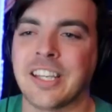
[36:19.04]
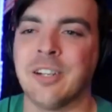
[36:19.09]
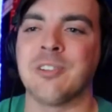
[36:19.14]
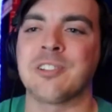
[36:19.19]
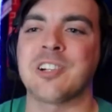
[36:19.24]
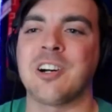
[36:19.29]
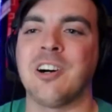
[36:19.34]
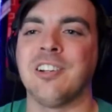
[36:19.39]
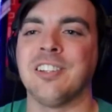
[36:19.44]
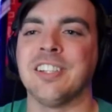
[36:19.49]
was
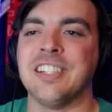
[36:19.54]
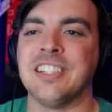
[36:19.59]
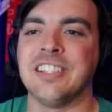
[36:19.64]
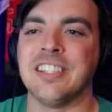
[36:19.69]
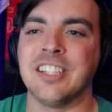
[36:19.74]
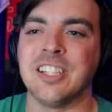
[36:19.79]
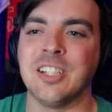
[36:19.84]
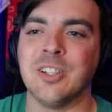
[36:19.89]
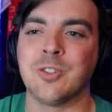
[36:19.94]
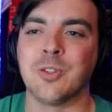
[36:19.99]
called into
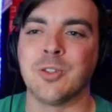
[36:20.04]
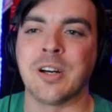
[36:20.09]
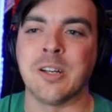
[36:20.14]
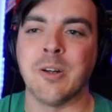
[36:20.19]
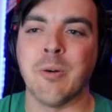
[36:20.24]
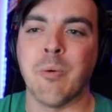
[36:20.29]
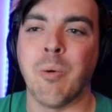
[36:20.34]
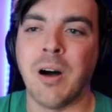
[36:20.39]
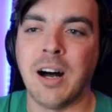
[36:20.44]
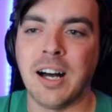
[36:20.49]
the
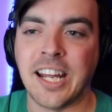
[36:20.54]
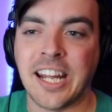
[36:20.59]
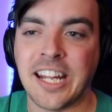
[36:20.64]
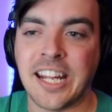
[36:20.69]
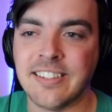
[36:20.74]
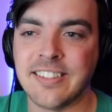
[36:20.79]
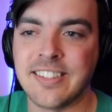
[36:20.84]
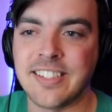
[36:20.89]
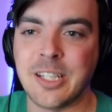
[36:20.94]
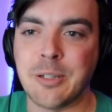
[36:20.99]

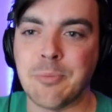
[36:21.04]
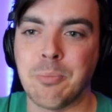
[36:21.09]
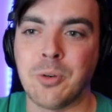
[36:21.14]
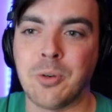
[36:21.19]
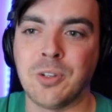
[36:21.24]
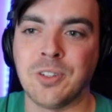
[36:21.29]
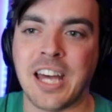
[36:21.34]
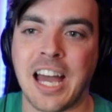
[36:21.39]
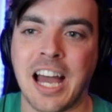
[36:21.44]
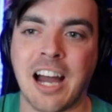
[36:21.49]
U21s. He
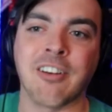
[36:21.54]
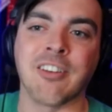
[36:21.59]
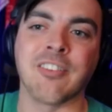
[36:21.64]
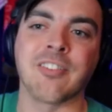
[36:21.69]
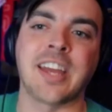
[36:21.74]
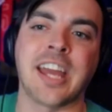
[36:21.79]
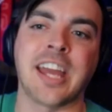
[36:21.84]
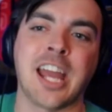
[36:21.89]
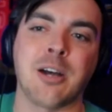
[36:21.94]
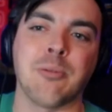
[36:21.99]
pulled out of
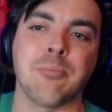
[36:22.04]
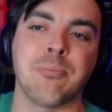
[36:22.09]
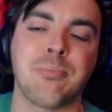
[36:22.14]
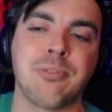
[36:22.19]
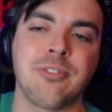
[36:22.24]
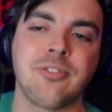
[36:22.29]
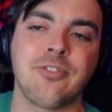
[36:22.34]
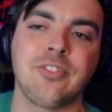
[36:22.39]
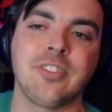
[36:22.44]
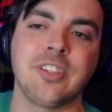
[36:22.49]
camp
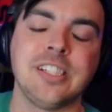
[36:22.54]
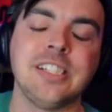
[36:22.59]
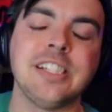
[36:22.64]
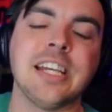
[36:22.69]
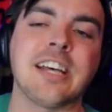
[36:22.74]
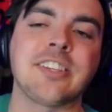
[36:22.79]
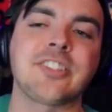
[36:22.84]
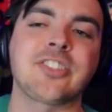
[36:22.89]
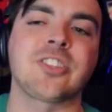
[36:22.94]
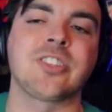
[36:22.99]

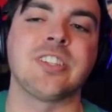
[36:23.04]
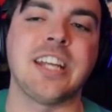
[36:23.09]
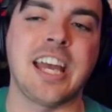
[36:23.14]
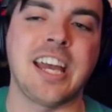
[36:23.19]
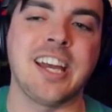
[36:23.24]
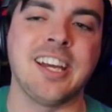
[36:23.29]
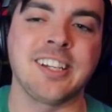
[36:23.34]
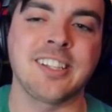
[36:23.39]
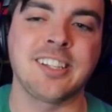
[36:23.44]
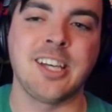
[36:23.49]

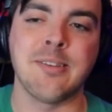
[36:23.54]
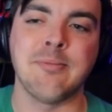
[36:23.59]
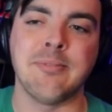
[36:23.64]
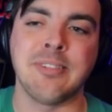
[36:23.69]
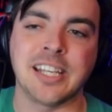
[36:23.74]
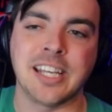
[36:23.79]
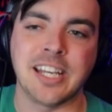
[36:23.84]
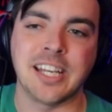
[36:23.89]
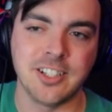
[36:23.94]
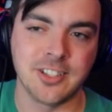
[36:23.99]
yesterday
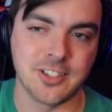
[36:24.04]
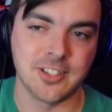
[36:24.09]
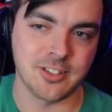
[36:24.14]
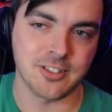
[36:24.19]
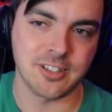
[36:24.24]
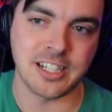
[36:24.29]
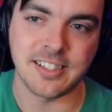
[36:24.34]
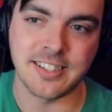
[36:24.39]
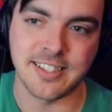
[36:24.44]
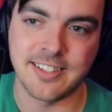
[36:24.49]
claiming
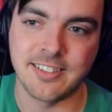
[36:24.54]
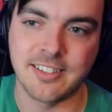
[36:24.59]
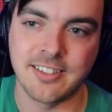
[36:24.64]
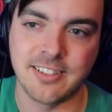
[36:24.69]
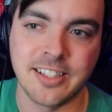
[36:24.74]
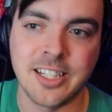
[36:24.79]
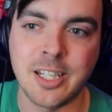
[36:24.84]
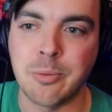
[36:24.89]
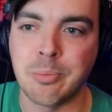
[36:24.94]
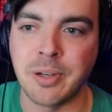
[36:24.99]
injuries.
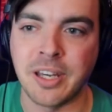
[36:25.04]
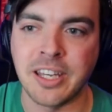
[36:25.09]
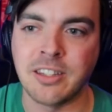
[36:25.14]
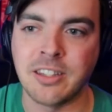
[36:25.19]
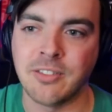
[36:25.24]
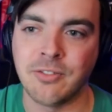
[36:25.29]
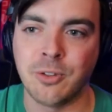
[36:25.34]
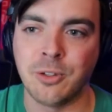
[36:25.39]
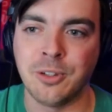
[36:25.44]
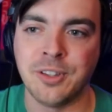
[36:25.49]
He played
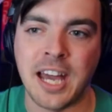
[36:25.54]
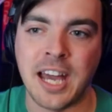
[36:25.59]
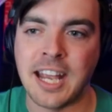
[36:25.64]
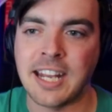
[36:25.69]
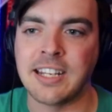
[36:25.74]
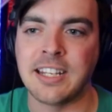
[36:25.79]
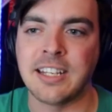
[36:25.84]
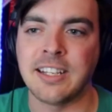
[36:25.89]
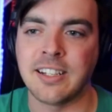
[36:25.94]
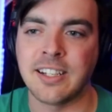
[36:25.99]
the full
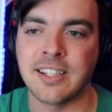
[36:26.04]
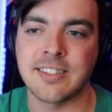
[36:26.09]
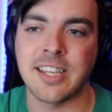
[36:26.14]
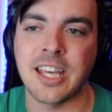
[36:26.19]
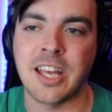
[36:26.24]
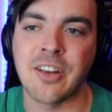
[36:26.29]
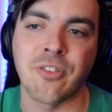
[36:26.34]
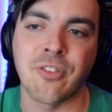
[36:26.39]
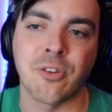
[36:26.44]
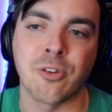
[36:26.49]
90 in his
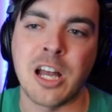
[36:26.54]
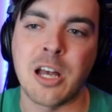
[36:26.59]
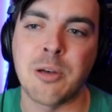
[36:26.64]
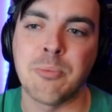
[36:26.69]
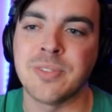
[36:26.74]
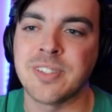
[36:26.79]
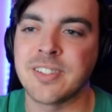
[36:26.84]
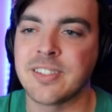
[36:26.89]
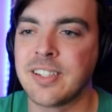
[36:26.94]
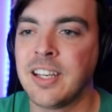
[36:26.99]
camp for
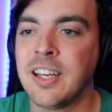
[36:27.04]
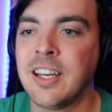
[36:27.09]
Reims